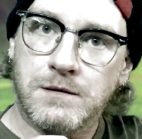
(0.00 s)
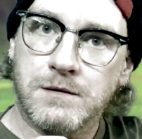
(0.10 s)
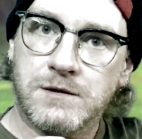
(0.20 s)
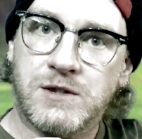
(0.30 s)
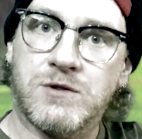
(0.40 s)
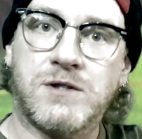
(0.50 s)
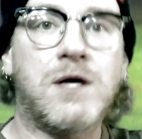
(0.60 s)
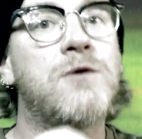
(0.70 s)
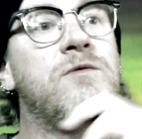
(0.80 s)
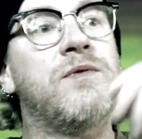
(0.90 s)
So
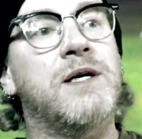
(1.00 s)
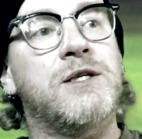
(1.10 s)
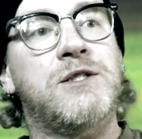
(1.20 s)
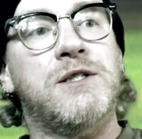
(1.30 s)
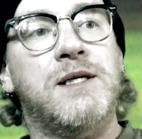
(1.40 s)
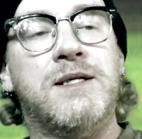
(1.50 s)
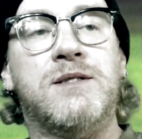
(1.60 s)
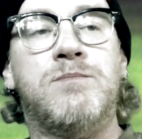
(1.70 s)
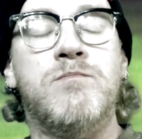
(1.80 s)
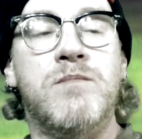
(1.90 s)
Stonefish
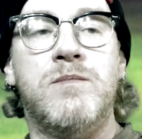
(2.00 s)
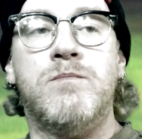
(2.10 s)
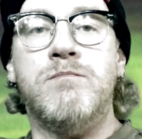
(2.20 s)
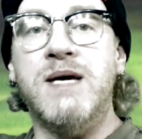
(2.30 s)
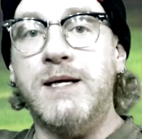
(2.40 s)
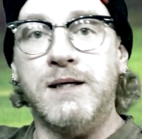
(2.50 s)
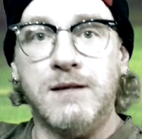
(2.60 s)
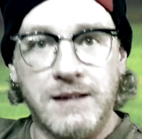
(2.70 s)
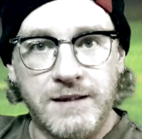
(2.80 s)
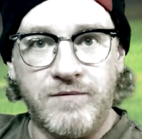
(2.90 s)
is meeting
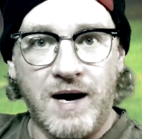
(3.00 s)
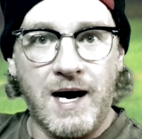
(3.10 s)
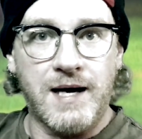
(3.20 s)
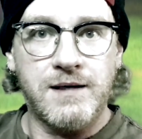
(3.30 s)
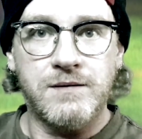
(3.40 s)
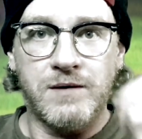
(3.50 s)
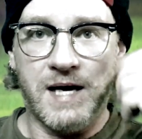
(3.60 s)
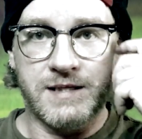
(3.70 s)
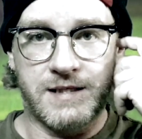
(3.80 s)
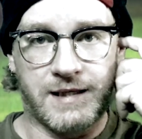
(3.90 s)
Levi
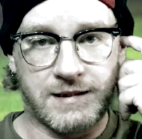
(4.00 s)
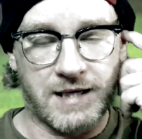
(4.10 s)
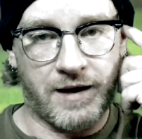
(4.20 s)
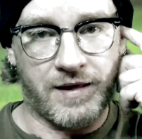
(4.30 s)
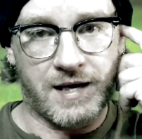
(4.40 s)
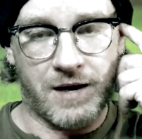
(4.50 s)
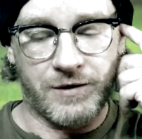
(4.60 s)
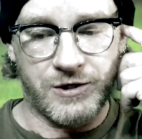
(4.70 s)
as he gets out of the county